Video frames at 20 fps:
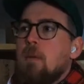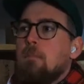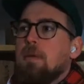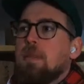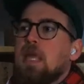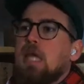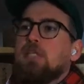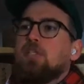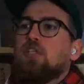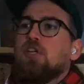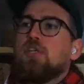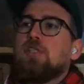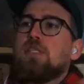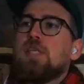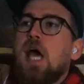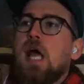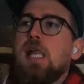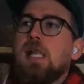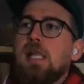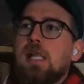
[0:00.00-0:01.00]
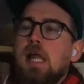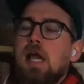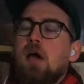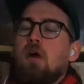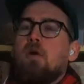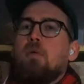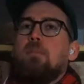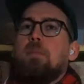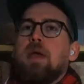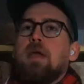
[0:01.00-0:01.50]
But they're just a
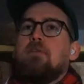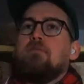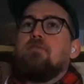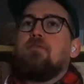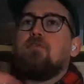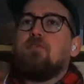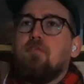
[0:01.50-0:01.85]
little bit